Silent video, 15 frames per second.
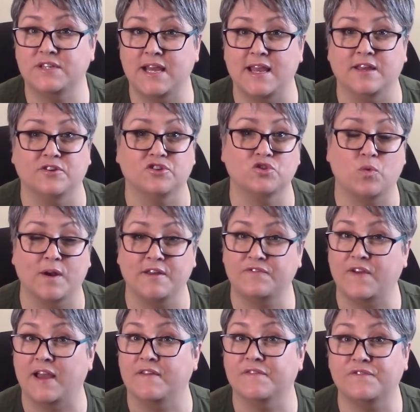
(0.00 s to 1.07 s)
$10, $25,
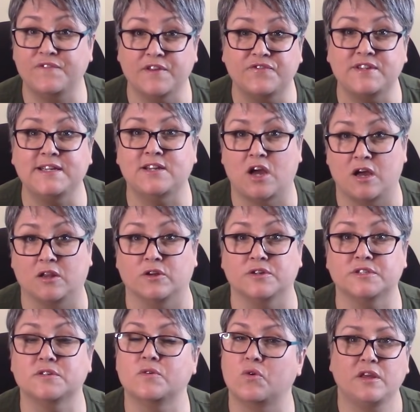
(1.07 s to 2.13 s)

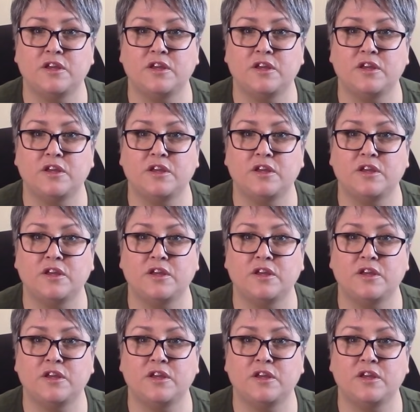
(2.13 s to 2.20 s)
$50.